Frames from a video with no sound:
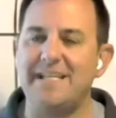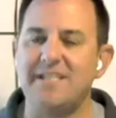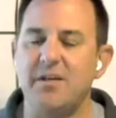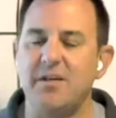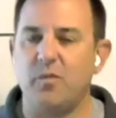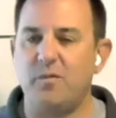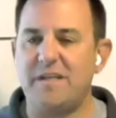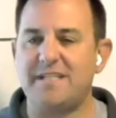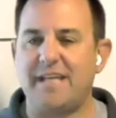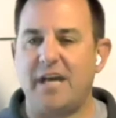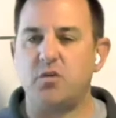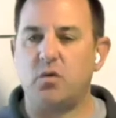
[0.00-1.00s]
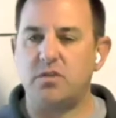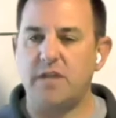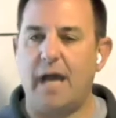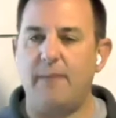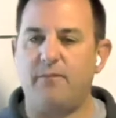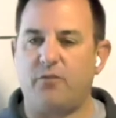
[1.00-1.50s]
is it when we schedule
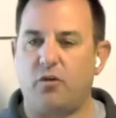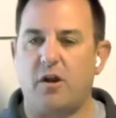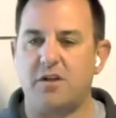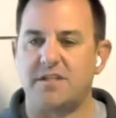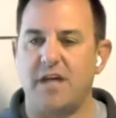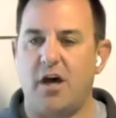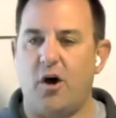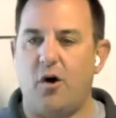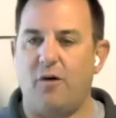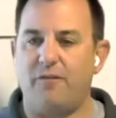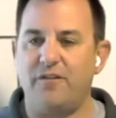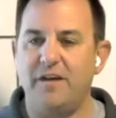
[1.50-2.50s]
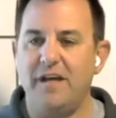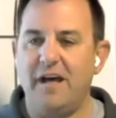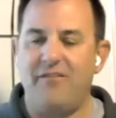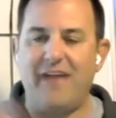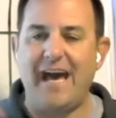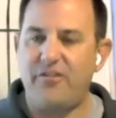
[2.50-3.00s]
time for ourselves,
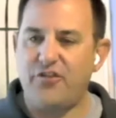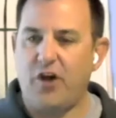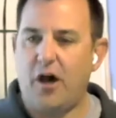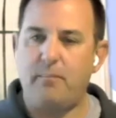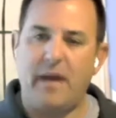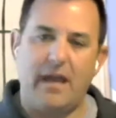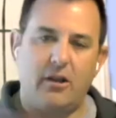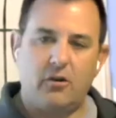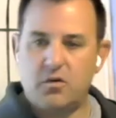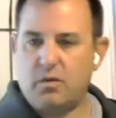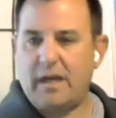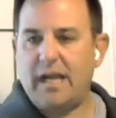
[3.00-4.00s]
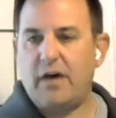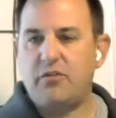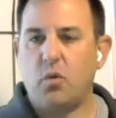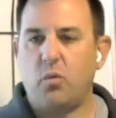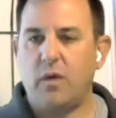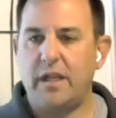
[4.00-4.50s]
that thought pattern goes right
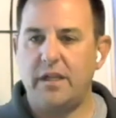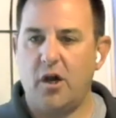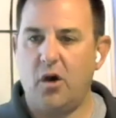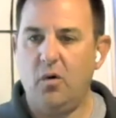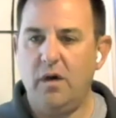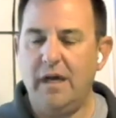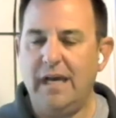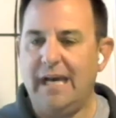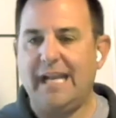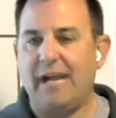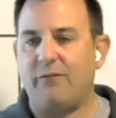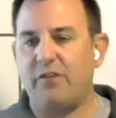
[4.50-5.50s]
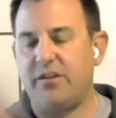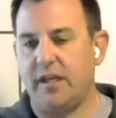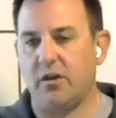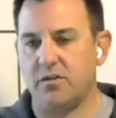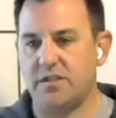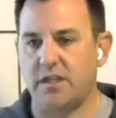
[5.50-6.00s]
out the window and
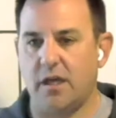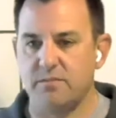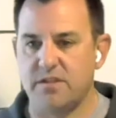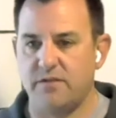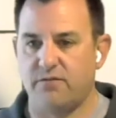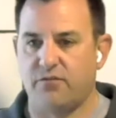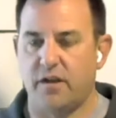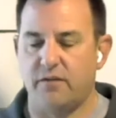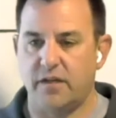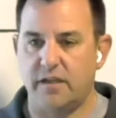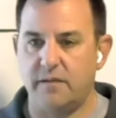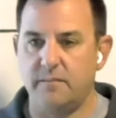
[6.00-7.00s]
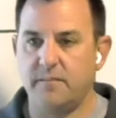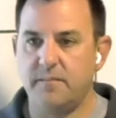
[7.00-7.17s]
everything else comes in front of it?